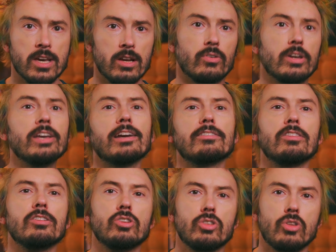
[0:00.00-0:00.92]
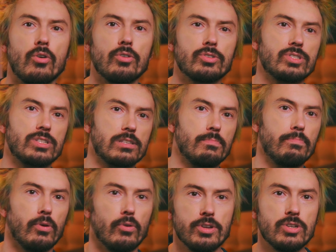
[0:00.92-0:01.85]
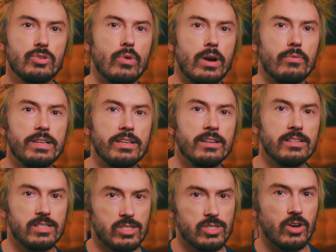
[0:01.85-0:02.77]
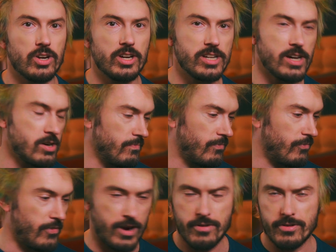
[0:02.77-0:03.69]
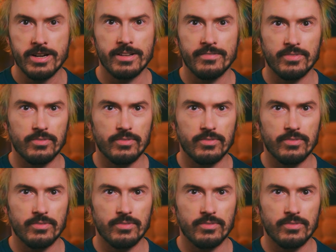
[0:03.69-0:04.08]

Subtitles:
Looking at the docs at the point where we started off our